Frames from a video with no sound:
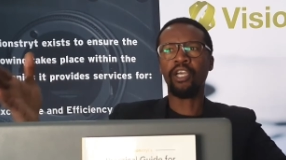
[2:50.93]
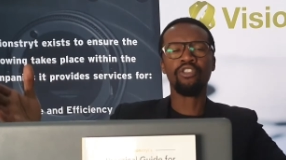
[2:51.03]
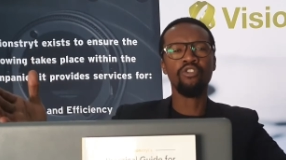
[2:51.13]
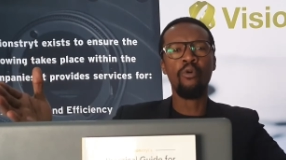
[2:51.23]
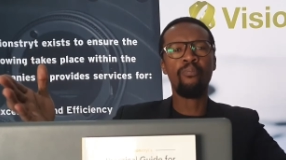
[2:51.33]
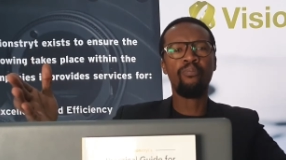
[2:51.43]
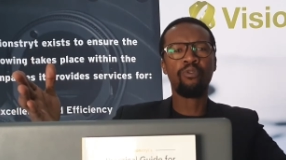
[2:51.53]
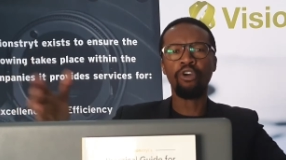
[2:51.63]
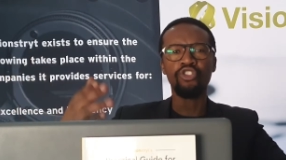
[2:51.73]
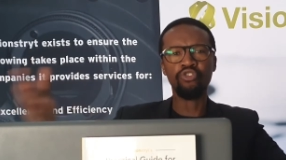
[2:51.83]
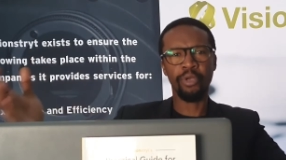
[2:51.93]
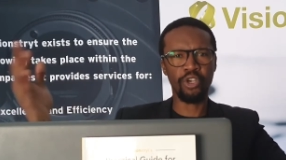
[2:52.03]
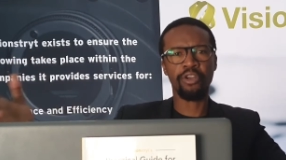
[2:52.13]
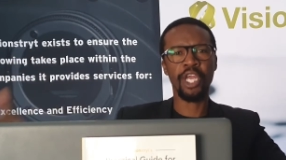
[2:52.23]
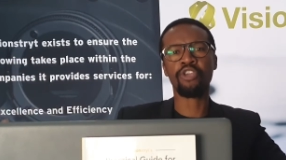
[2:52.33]
no consumer is
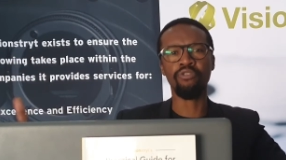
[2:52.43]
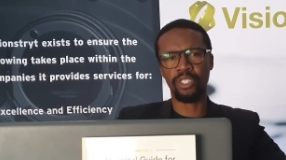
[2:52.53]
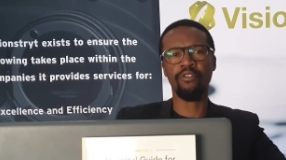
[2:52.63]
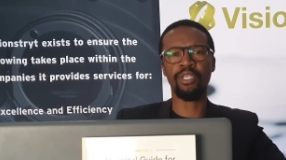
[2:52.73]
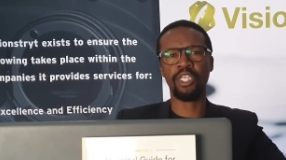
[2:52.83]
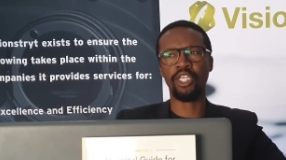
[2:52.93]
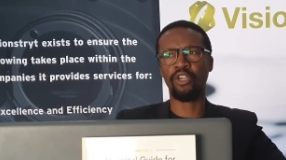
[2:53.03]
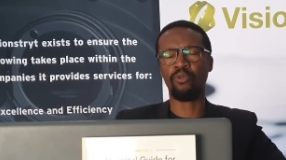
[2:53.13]
going to take you seriously